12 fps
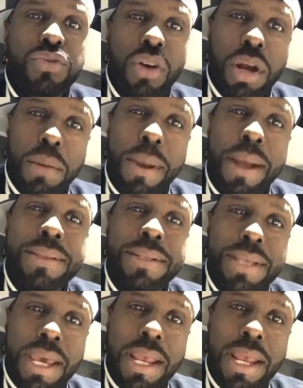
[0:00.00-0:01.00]
talking about the
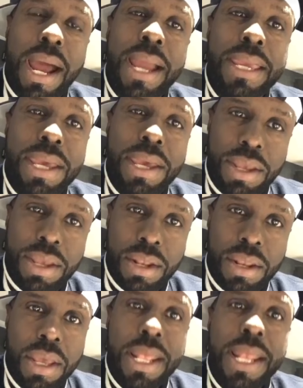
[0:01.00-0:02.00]
dead. I get it.
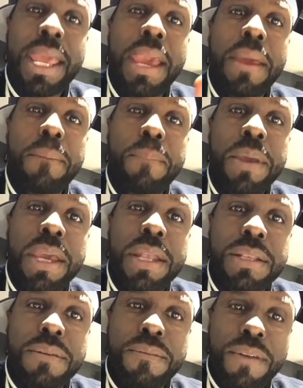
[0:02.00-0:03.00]
They can't be here
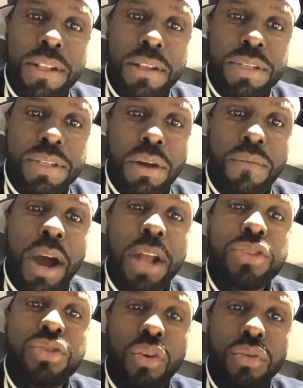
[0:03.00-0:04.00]
to defend themselves.
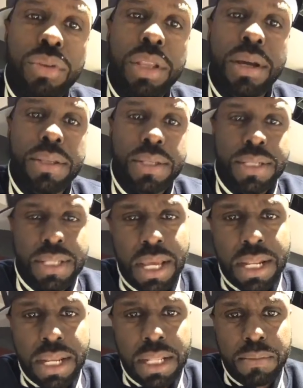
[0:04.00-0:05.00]
I totally
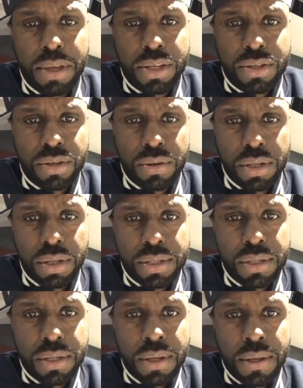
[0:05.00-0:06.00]
understand that. Let me make sure
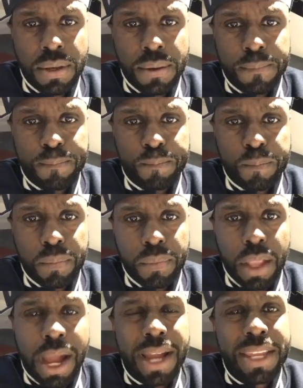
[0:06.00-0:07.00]
these.
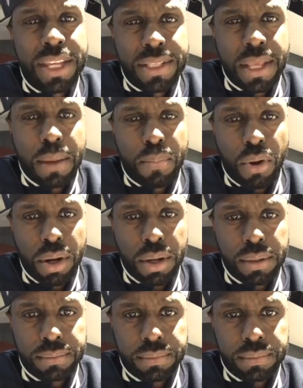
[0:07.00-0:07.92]
I get that part.